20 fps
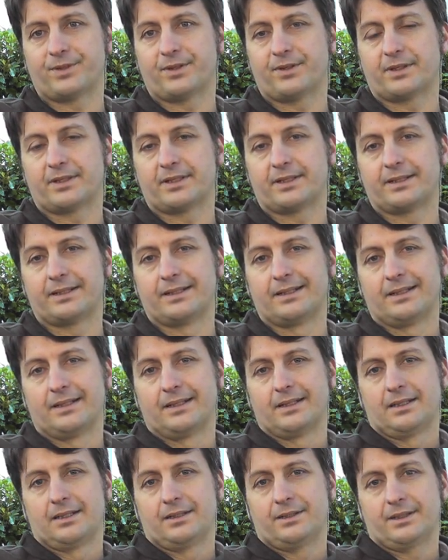You can
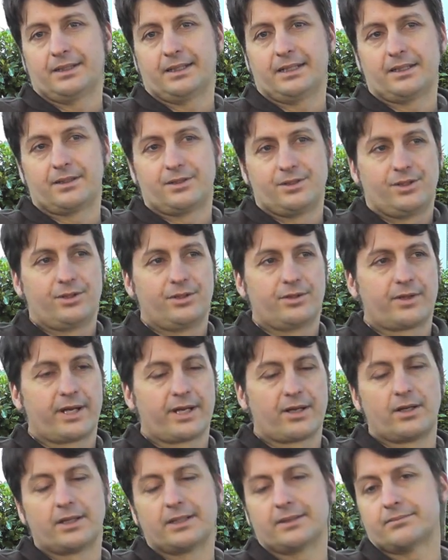get a new
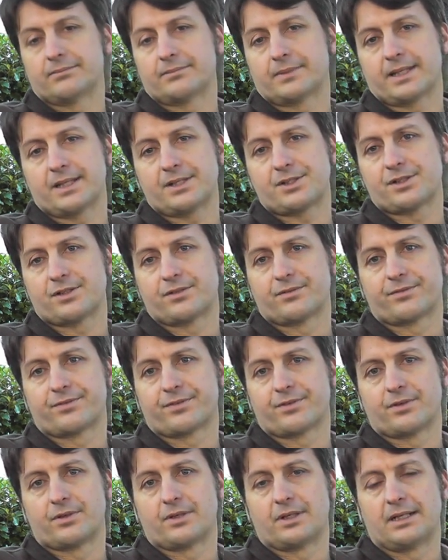granite kitchen
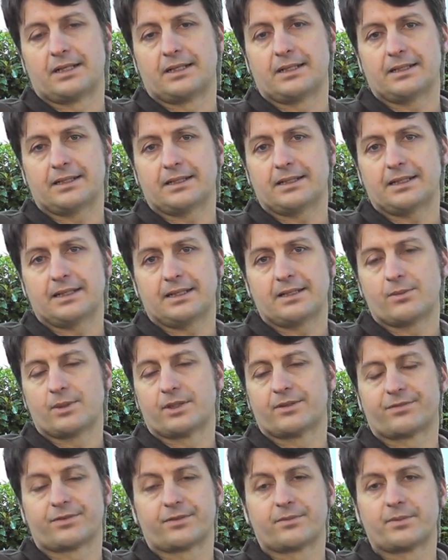for
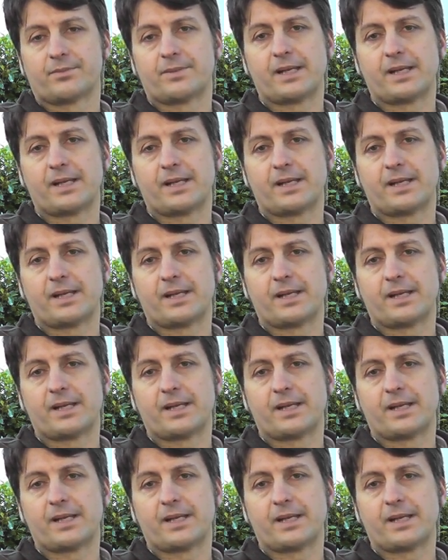anywhere from